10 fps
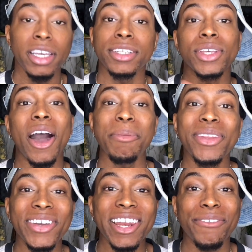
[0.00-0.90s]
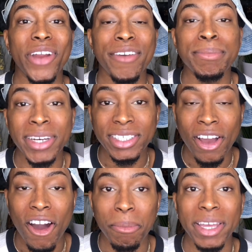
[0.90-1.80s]
So I'll be looking out for everybody's
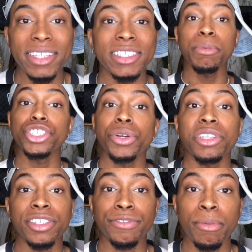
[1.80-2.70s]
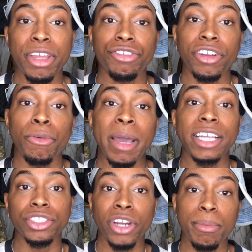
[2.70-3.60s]
comments. I'll be sharing this information on my
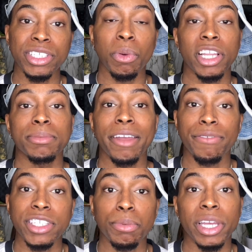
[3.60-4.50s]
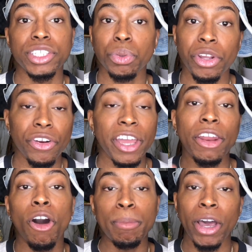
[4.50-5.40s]
Instagram as well as my Facebook and Twitter and
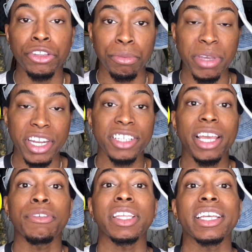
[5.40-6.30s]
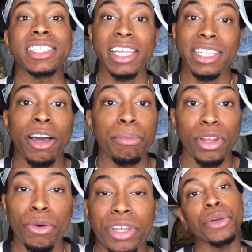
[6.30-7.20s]
all my other medias. Everything is linked down
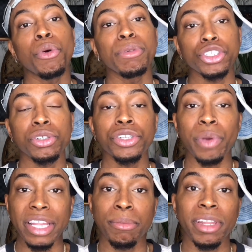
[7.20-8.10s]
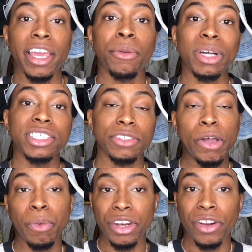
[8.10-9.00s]
below. And it will be chosen randomly, and once the
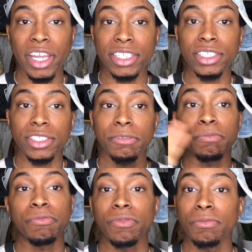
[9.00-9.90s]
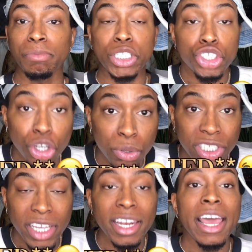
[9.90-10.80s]
winner is been
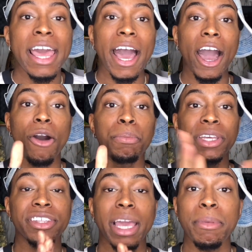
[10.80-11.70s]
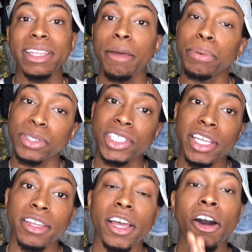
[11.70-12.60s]
chosen, I'll be DMing that
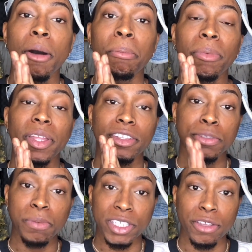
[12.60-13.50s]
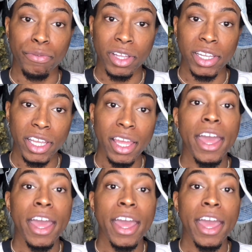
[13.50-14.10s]
person specifically,